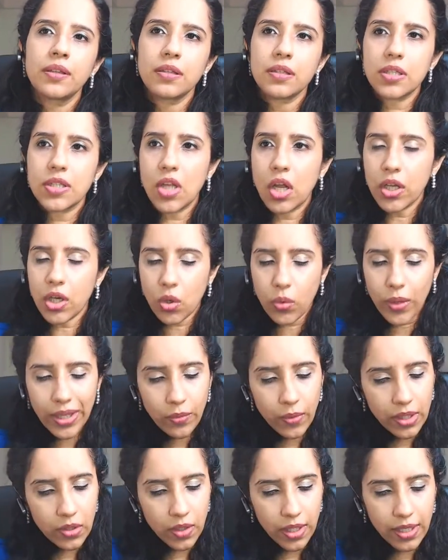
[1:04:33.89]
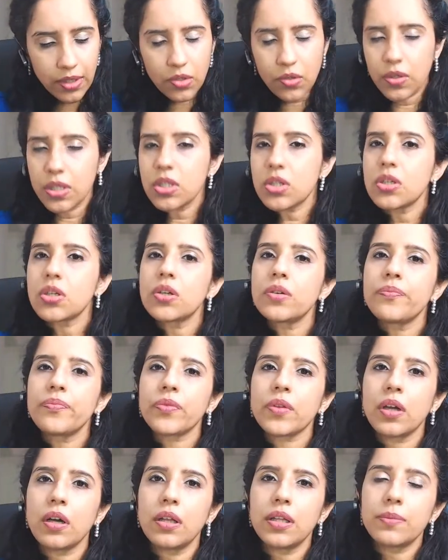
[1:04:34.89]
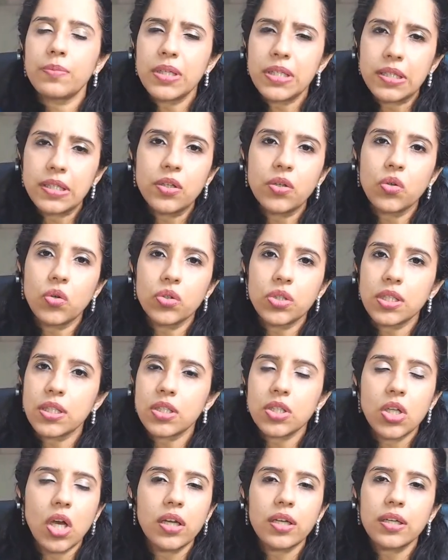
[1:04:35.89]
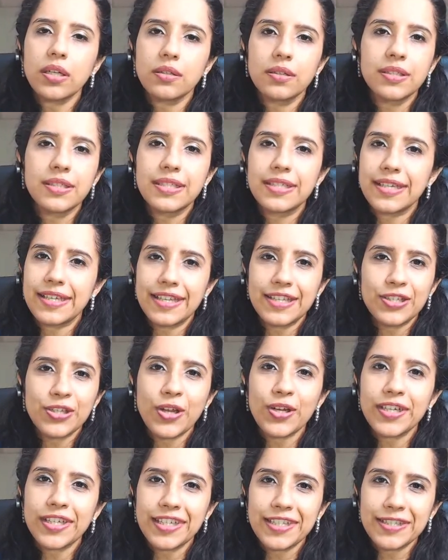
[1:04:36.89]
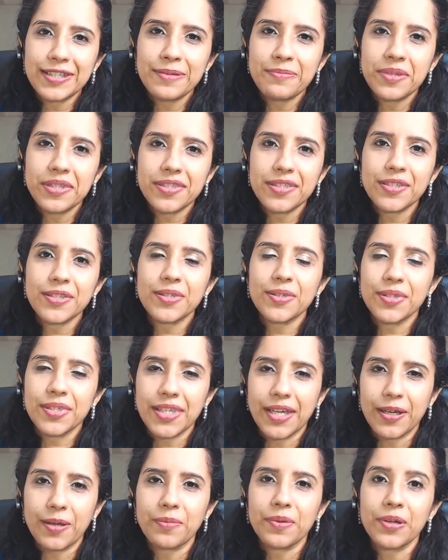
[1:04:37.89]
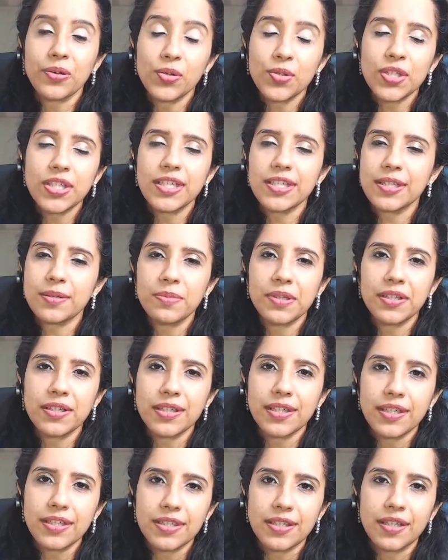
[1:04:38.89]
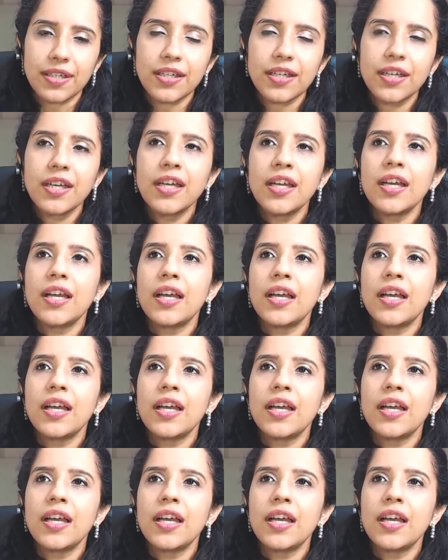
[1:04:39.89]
This is not a quick way to get rich. Let me tell you, coaching is not an is not an easy business to set up. It looks easy, but it isn't.